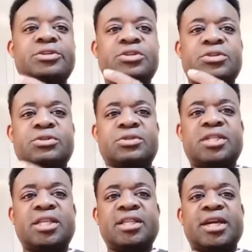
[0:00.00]
just to
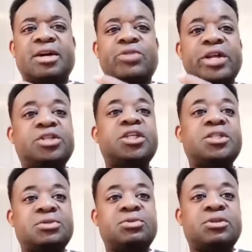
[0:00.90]
see that when
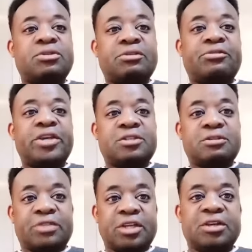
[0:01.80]
Jesus was on the face
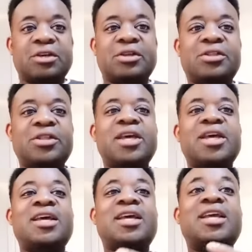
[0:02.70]
of the earth,
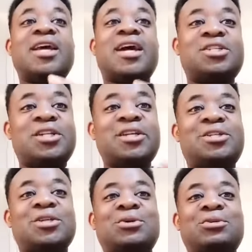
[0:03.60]
he actually
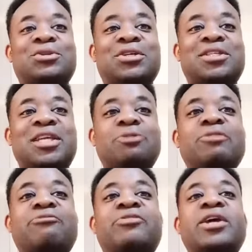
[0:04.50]
told us, he
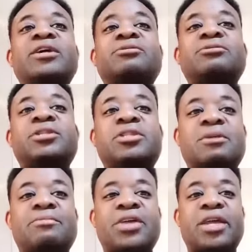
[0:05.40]
revealed
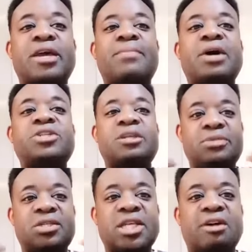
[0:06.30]
something about
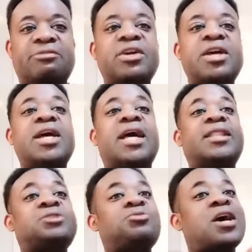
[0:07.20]
himself. And
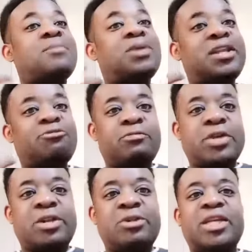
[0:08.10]
that's why I believe we've
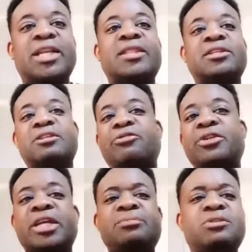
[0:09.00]
been looking at the
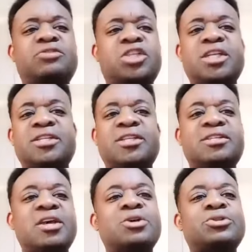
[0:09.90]
different names of
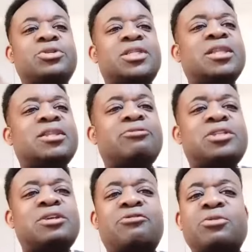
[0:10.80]
Jesus, to see the
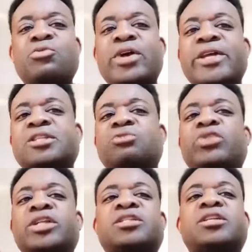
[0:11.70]
different ways in
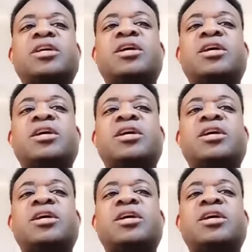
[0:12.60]
which